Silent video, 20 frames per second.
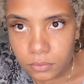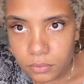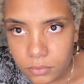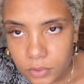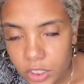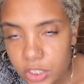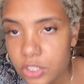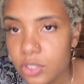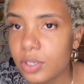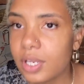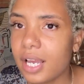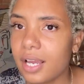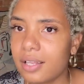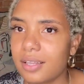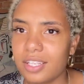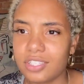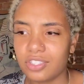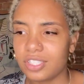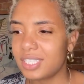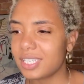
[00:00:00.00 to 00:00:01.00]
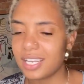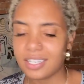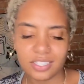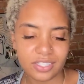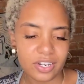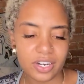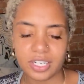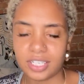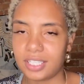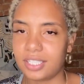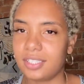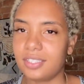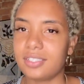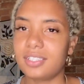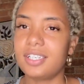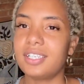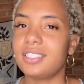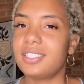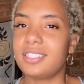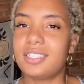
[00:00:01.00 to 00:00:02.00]
So yeah, let's just get started
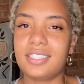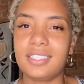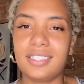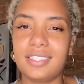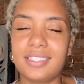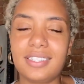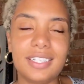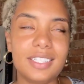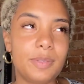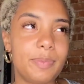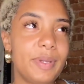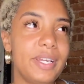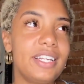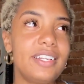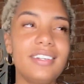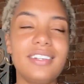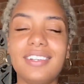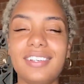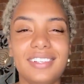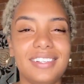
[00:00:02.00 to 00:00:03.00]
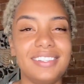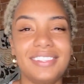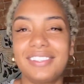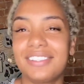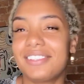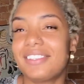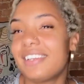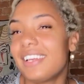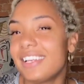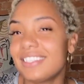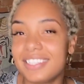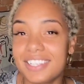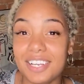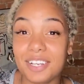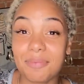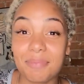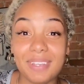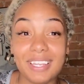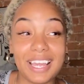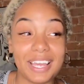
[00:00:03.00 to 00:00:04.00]
because it
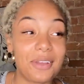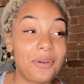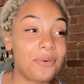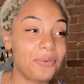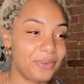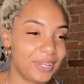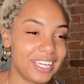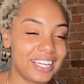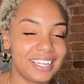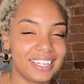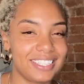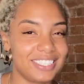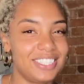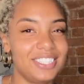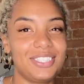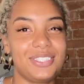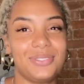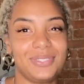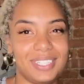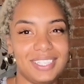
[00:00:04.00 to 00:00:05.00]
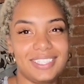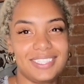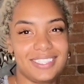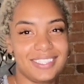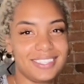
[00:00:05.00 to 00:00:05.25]
took me like a week to do this.